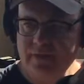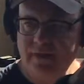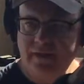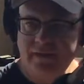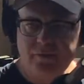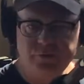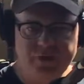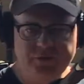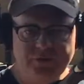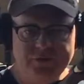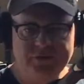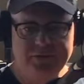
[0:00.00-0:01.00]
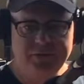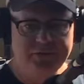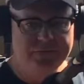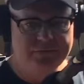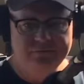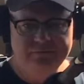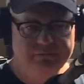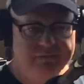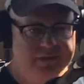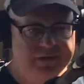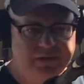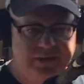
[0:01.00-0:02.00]
yeah, the Gretches
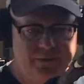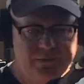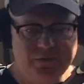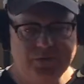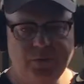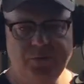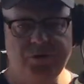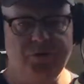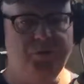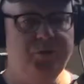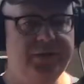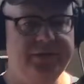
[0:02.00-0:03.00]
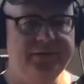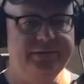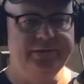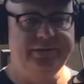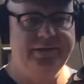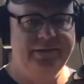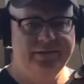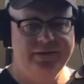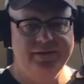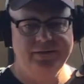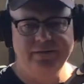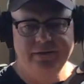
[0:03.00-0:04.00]
they were so cool,
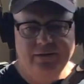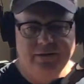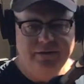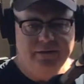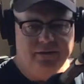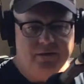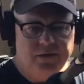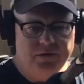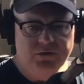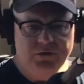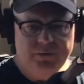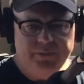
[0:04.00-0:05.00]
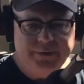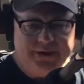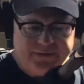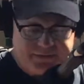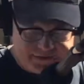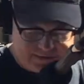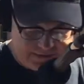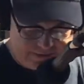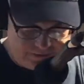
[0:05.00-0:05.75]
and colors were amazing, and they had